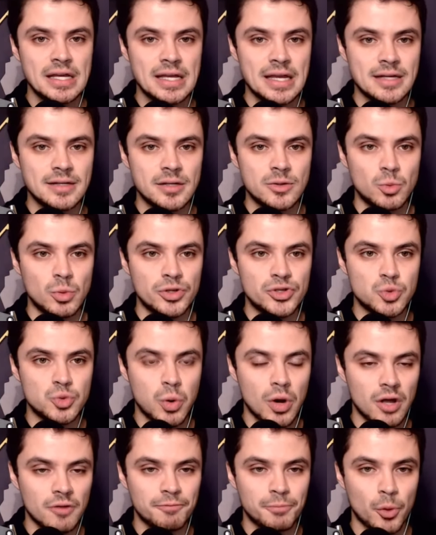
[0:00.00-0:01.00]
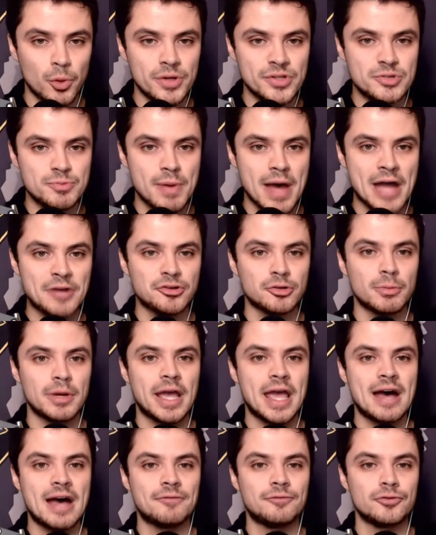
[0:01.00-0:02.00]
ended with 12 points. Patrick
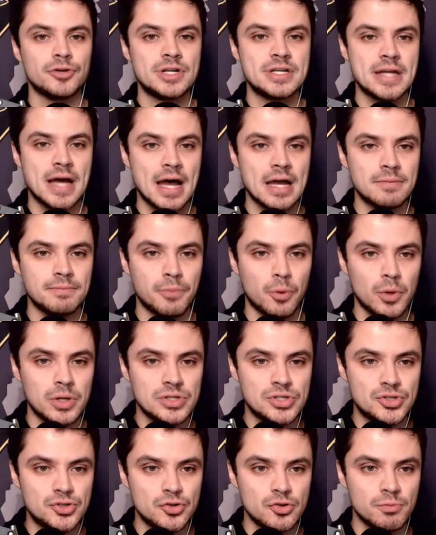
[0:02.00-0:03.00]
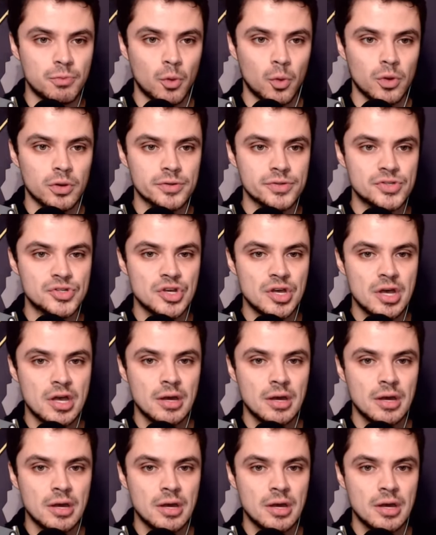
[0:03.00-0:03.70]
McCaffrey, 9 points, 2 boards.